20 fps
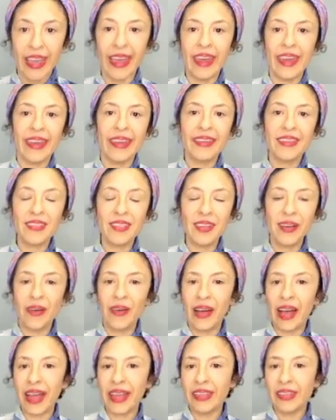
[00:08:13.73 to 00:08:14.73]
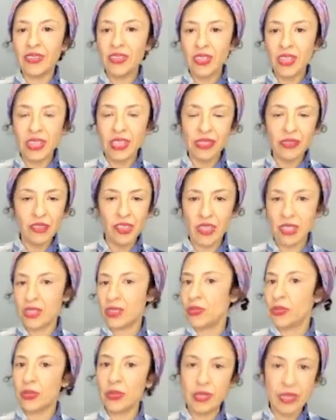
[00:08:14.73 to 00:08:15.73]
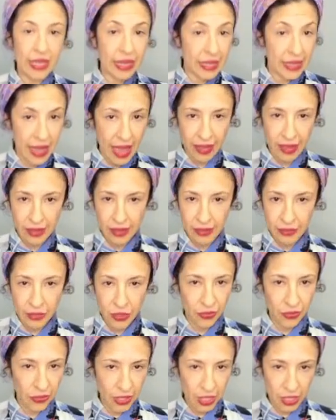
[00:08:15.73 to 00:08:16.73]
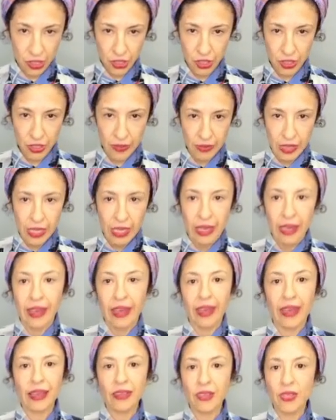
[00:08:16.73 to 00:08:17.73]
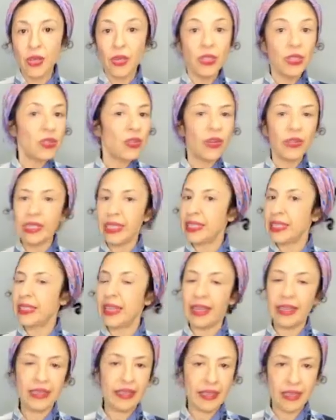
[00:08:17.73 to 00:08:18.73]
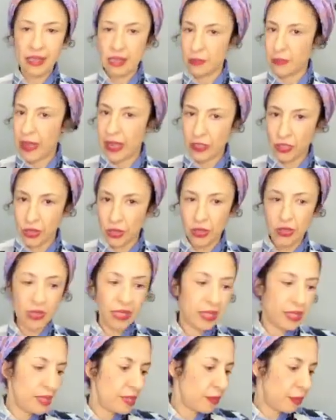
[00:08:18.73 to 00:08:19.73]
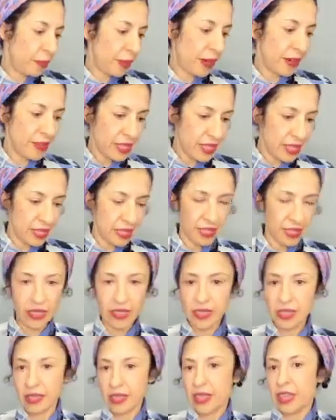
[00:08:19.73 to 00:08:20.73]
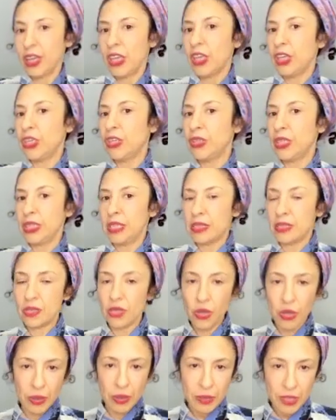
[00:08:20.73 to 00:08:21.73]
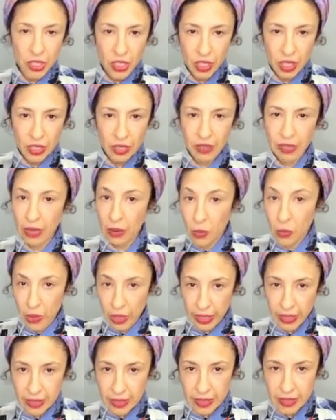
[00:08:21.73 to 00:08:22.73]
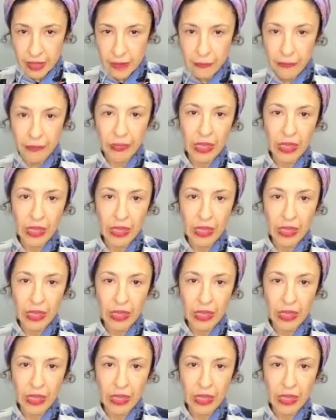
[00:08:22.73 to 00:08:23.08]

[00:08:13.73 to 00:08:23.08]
And so I usually just do zigzag to finish. So you don't need anything special. You need a pair of scissors. You need a sewing machine that works.